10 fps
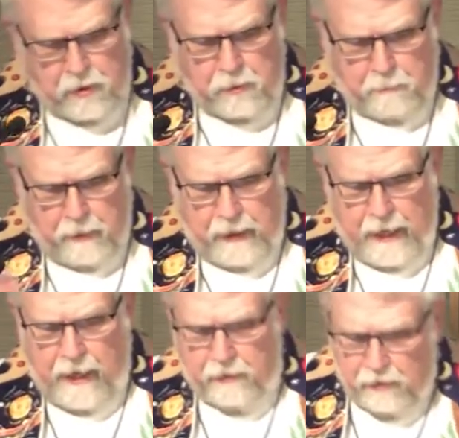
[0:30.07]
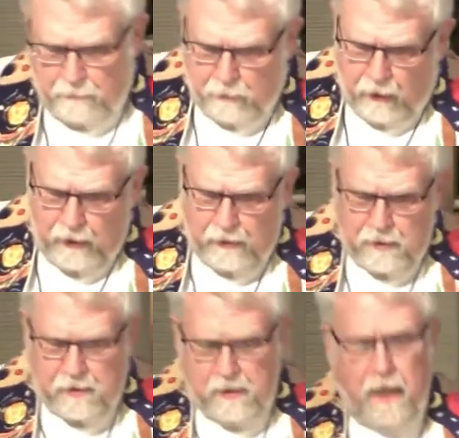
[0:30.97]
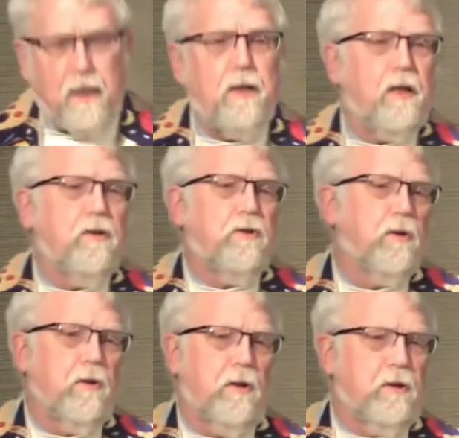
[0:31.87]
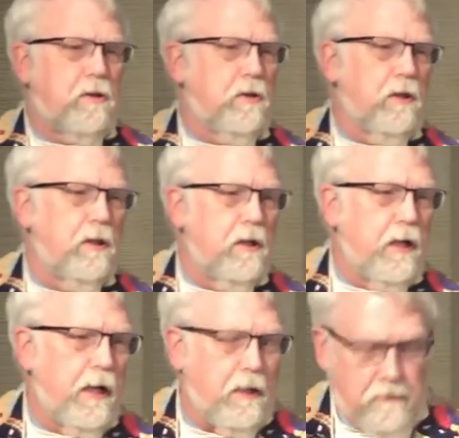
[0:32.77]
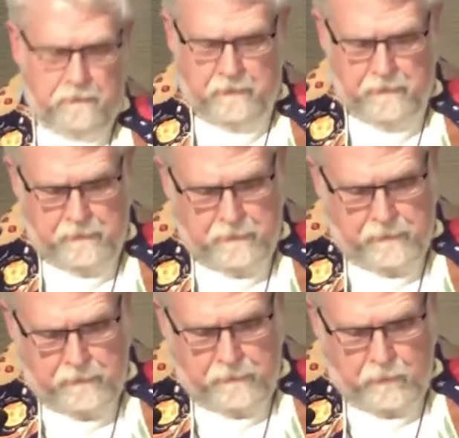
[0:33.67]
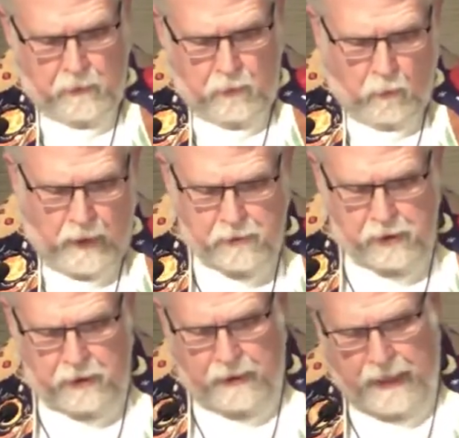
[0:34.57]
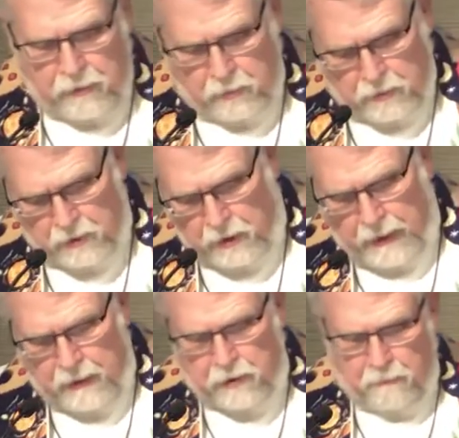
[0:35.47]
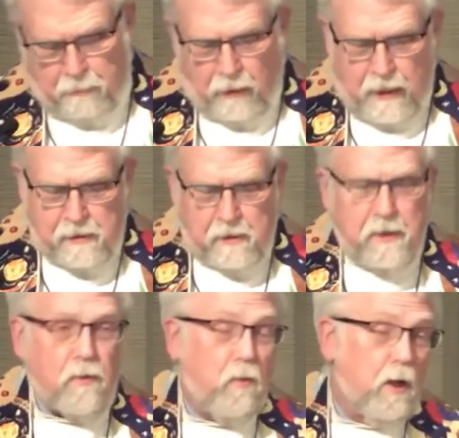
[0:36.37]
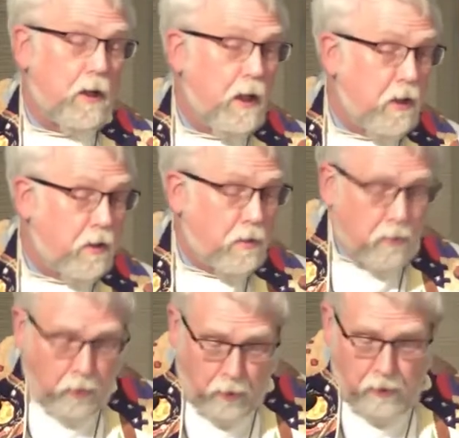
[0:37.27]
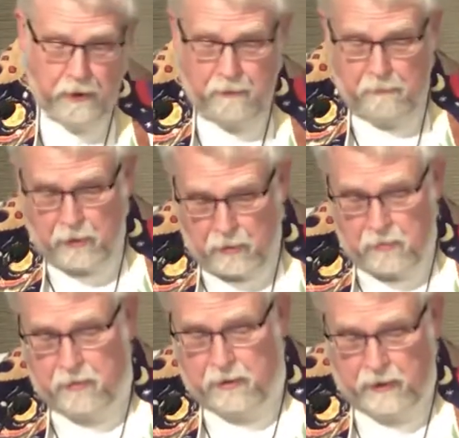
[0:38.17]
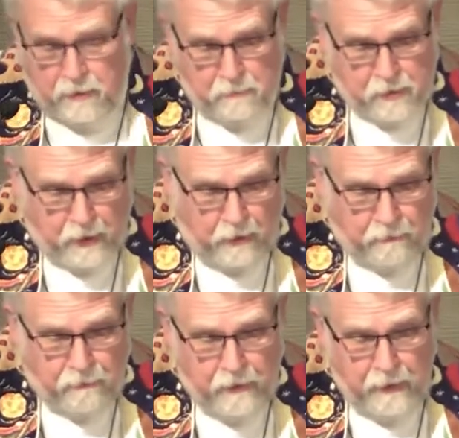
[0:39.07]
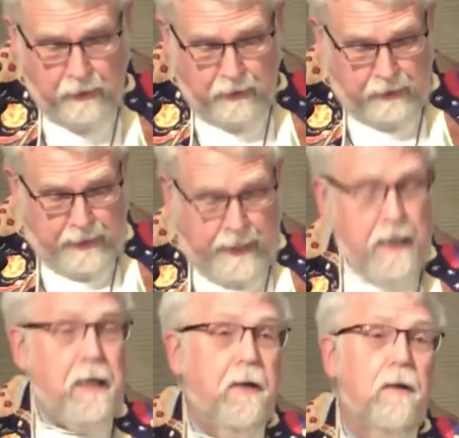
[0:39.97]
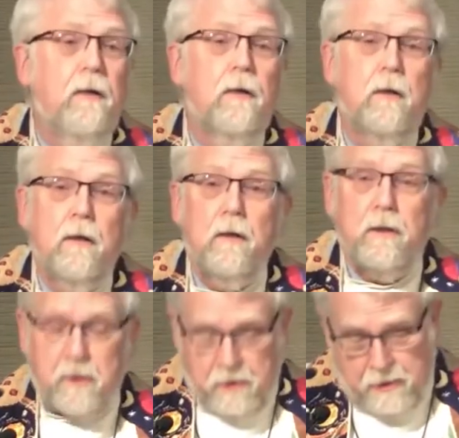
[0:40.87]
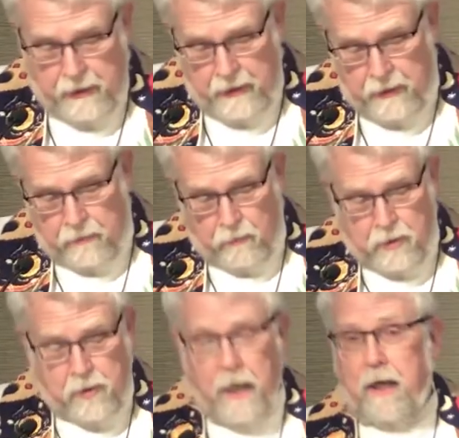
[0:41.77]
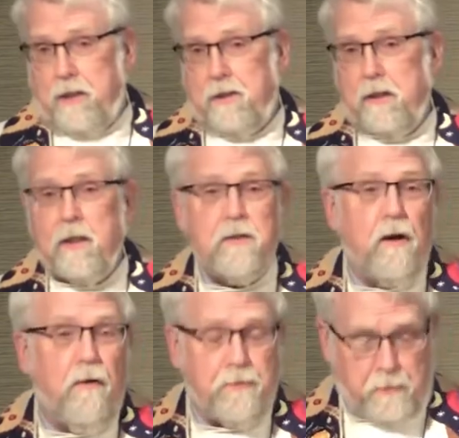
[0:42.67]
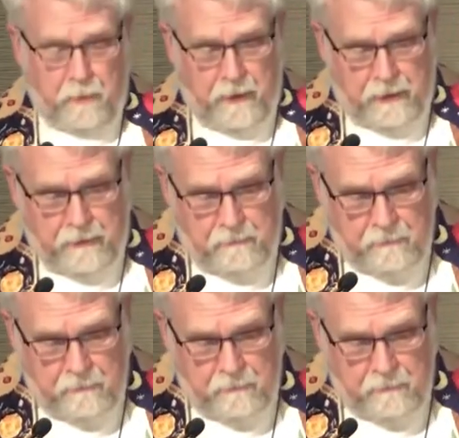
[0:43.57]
spit out upon the sandy shores during the night. Watching the natural selection process at work, he coolly mused to himself, "In the end, the sea rejects its offspring."